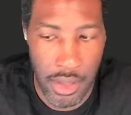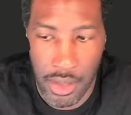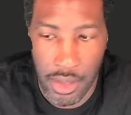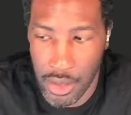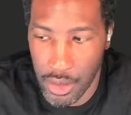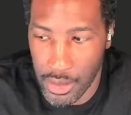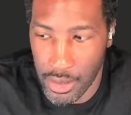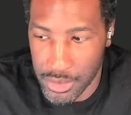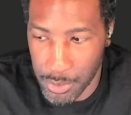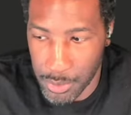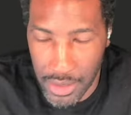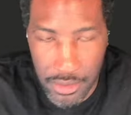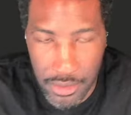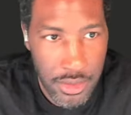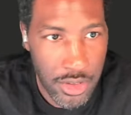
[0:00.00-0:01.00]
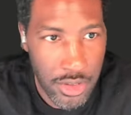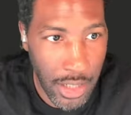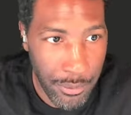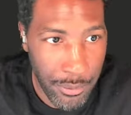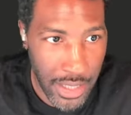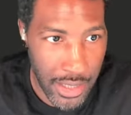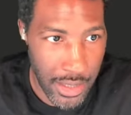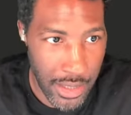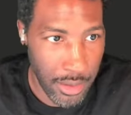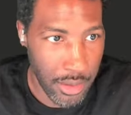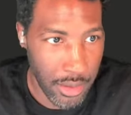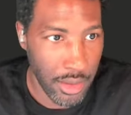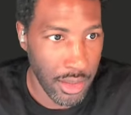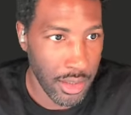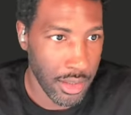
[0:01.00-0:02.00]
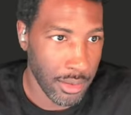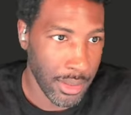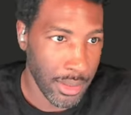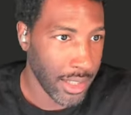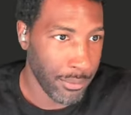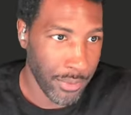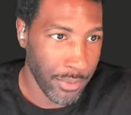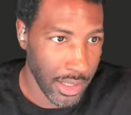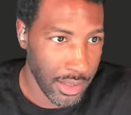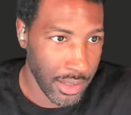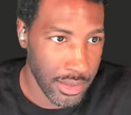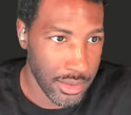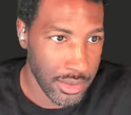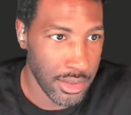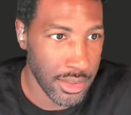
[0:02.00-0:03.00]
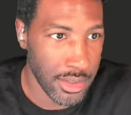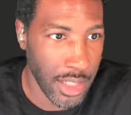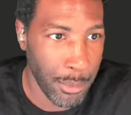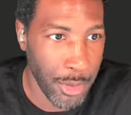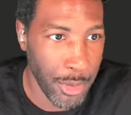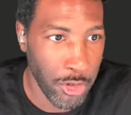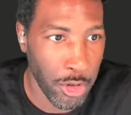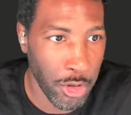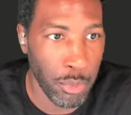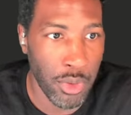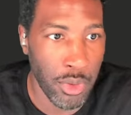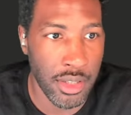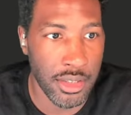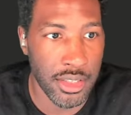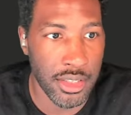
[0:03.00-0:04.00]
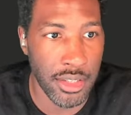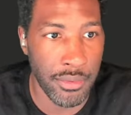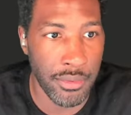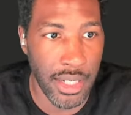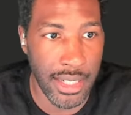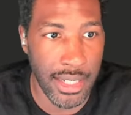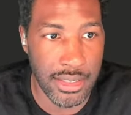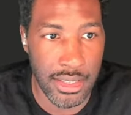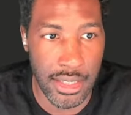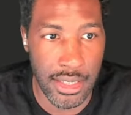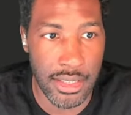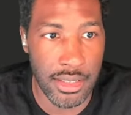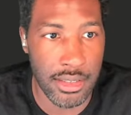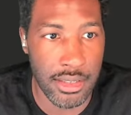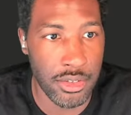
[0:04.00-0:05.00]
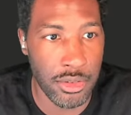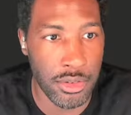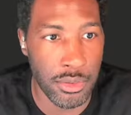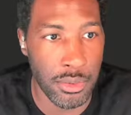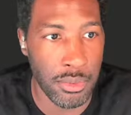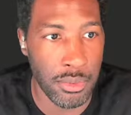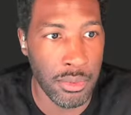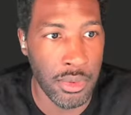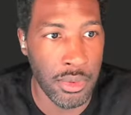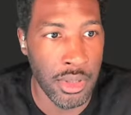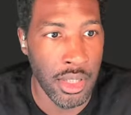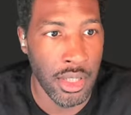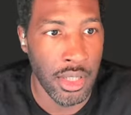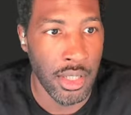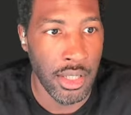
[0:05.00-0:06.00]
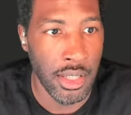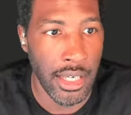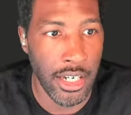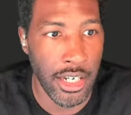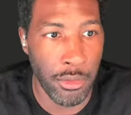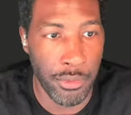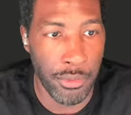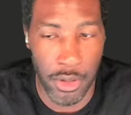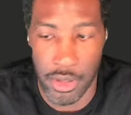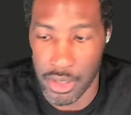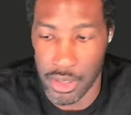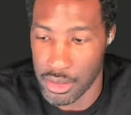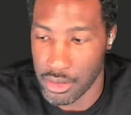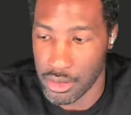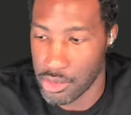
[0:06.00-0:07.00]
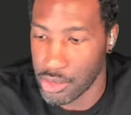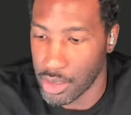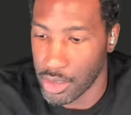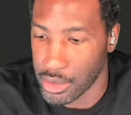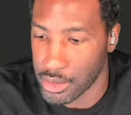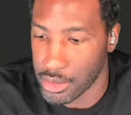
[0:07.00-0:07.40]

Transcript: Oh, that's why. So I keep forgetting this. It's gotta be group, relative, and isolate to and overflow hidden. All right,